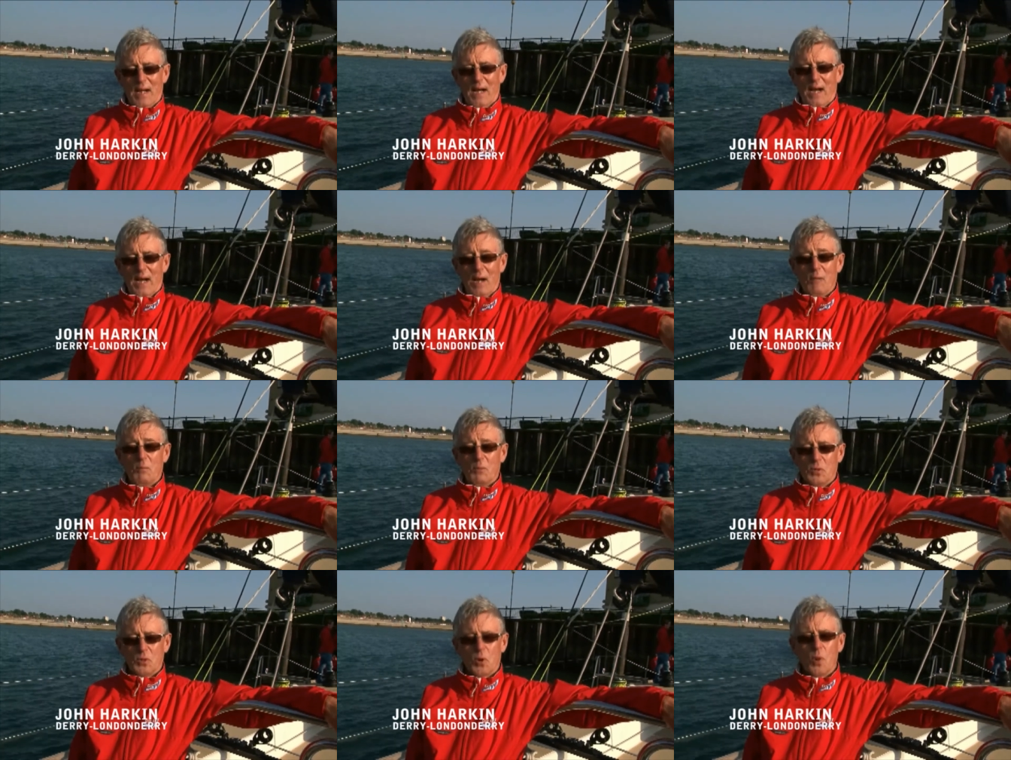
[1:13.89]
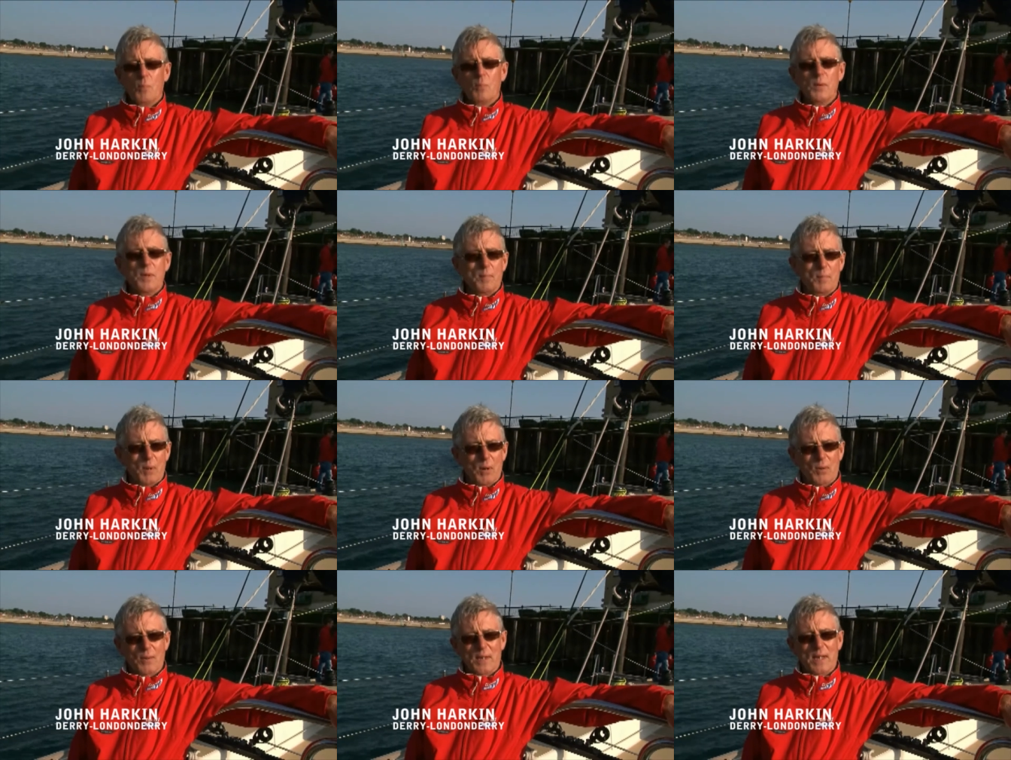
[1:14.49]
I was hoping to
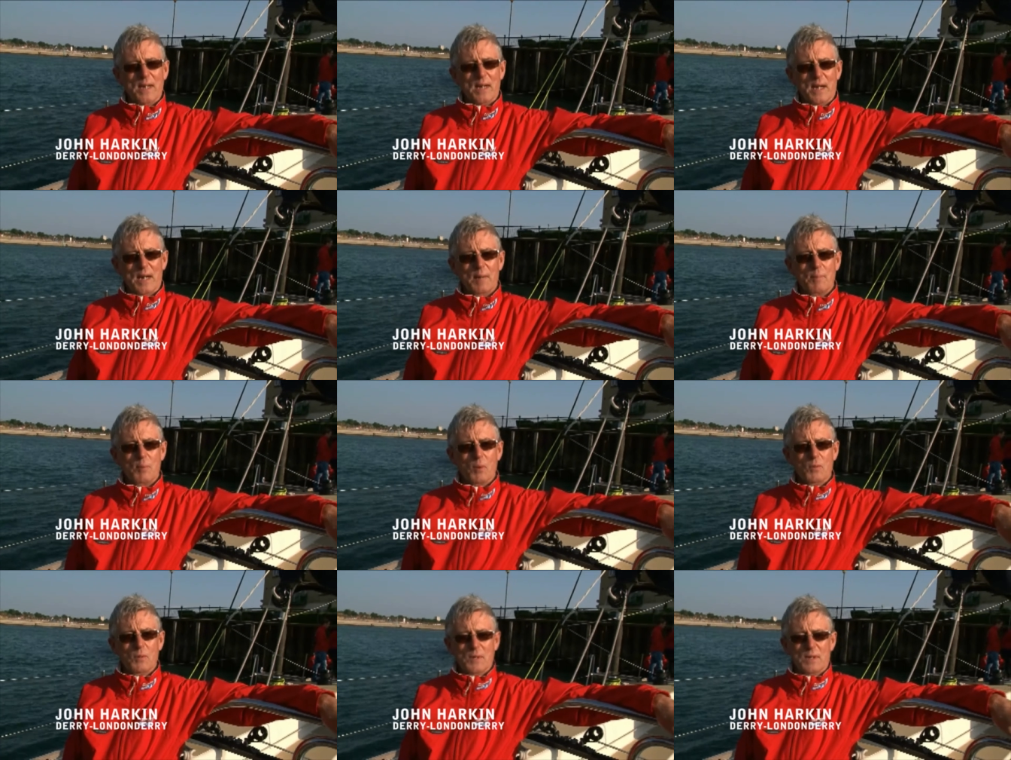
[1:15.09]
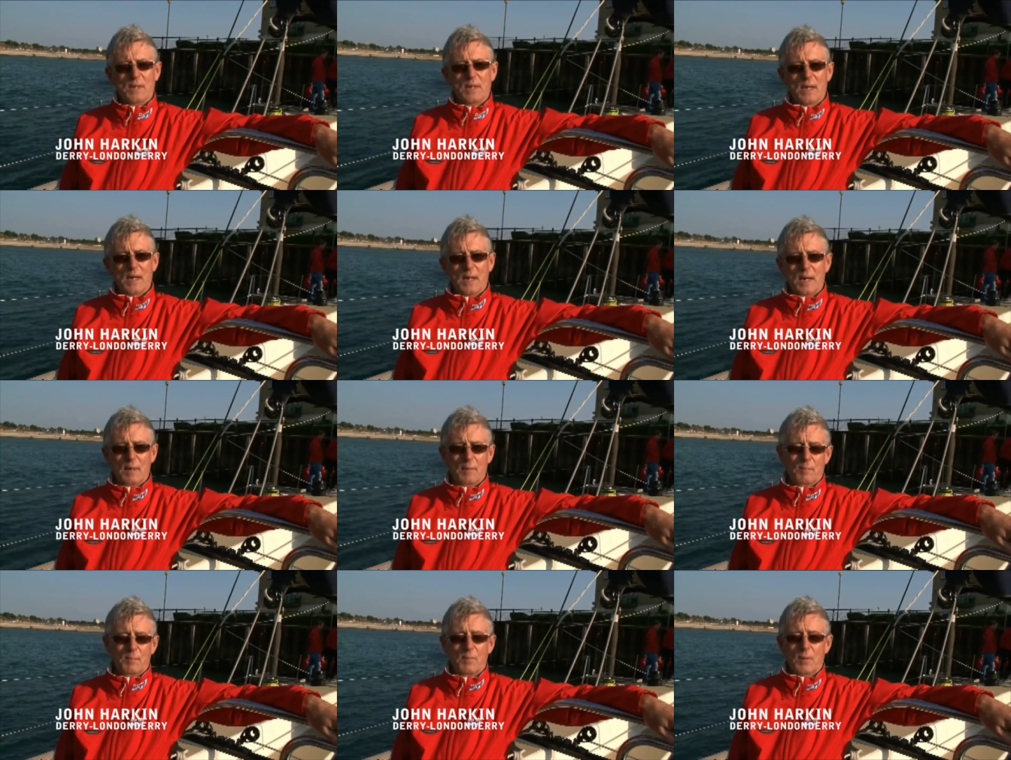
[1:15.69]
be on the Derry boat,
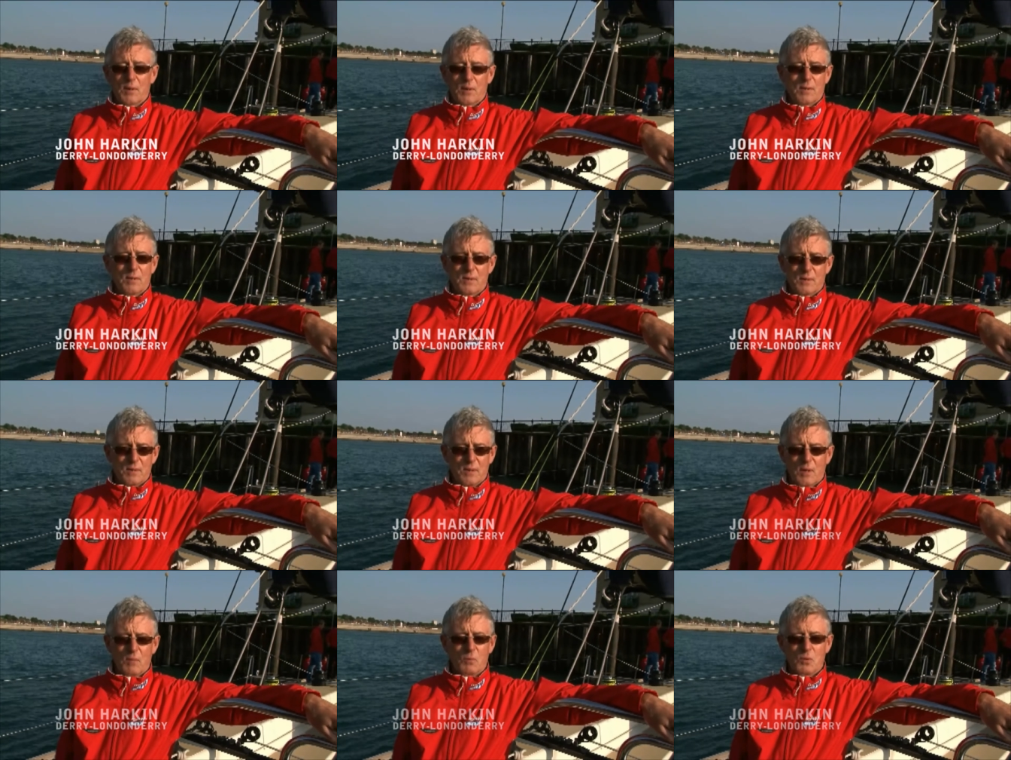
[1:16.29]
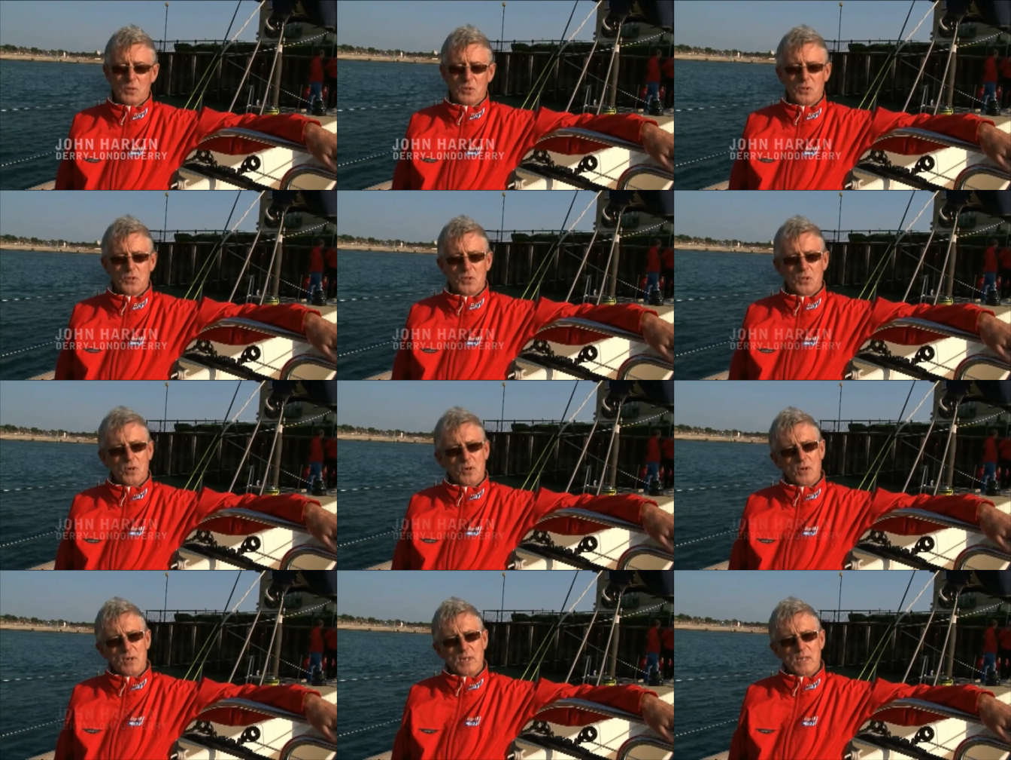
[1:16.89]
um, but I wasn't
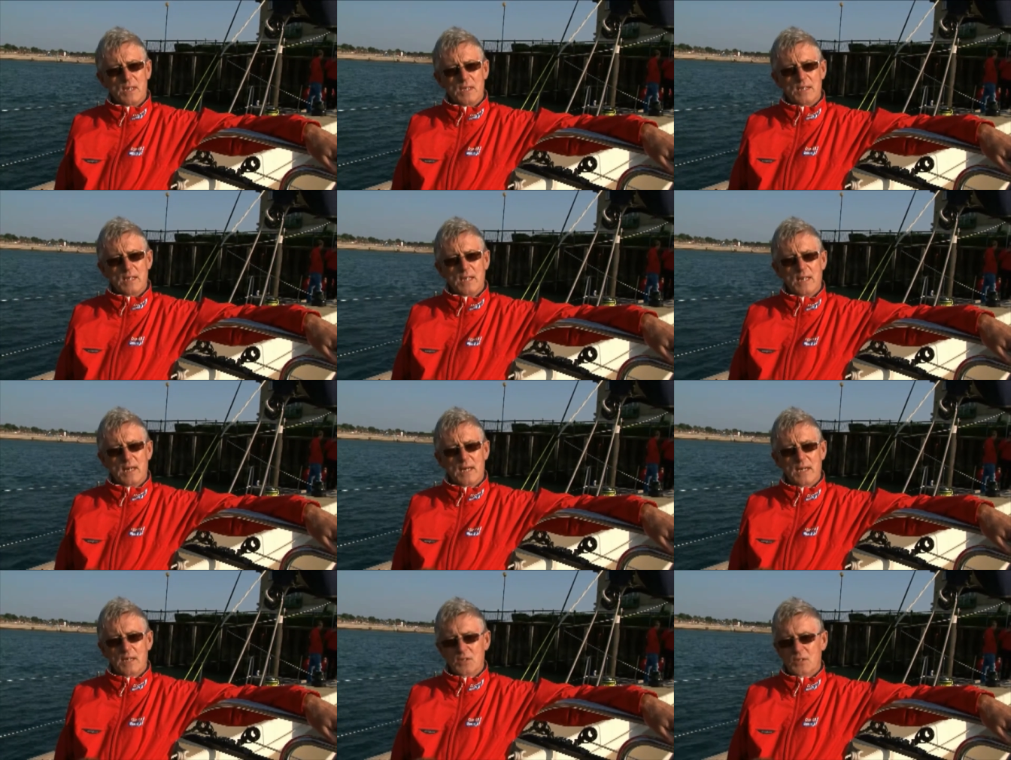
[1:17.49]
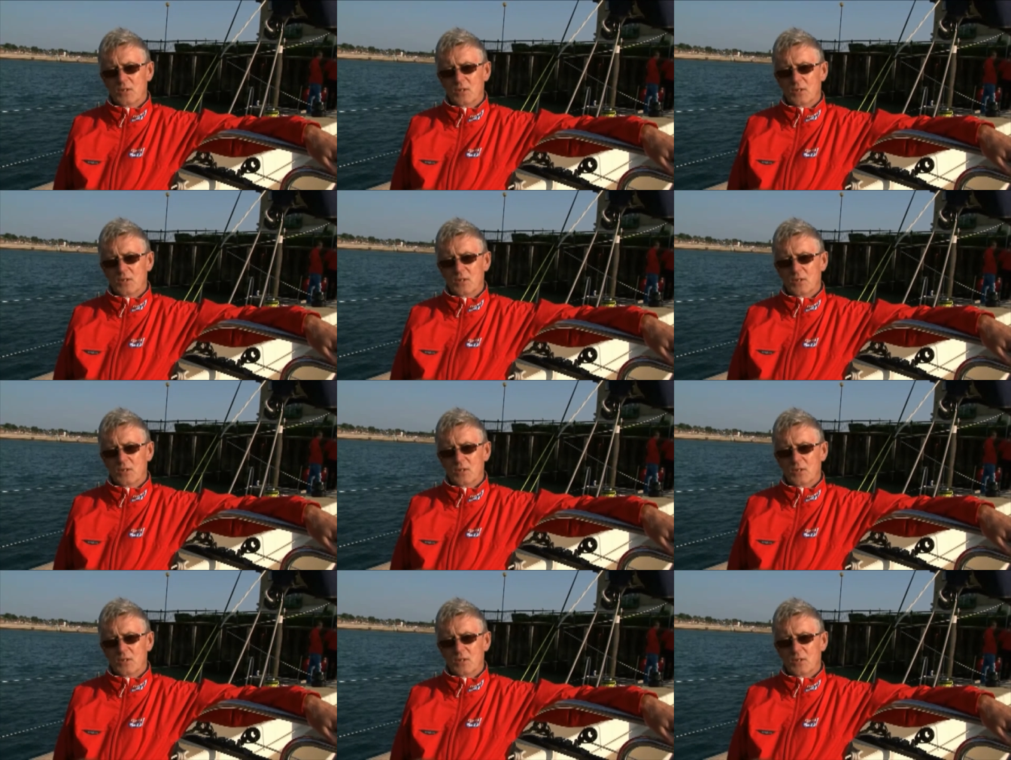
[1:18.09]
sure until today.